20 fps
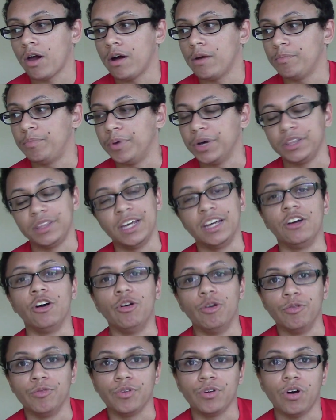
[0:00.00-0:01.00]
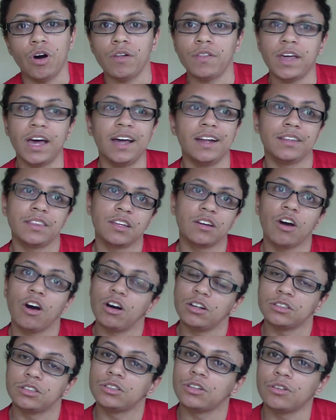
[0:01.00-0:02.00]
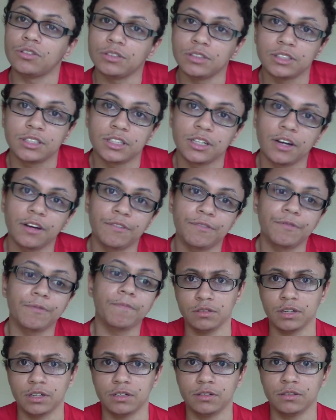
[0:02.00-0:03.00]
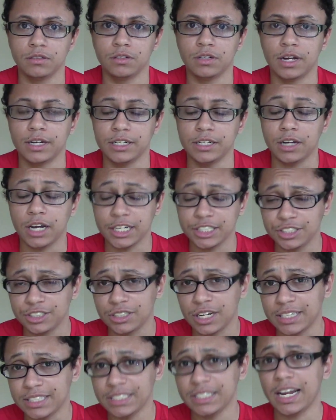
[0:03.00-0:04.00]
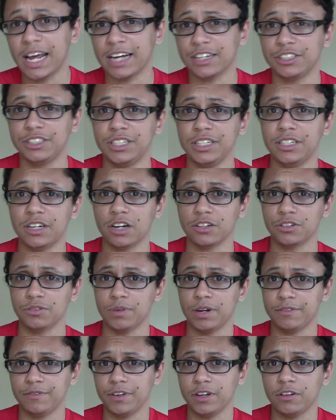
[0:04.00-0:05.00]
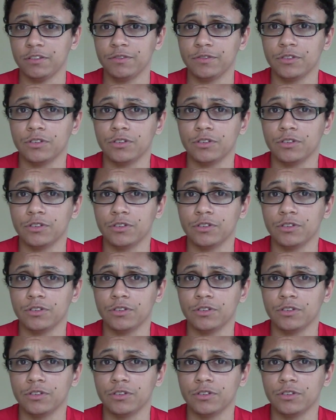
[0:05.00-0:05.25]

But they go over all that at the consult and stuff. I didn't actually see Dr. Raphael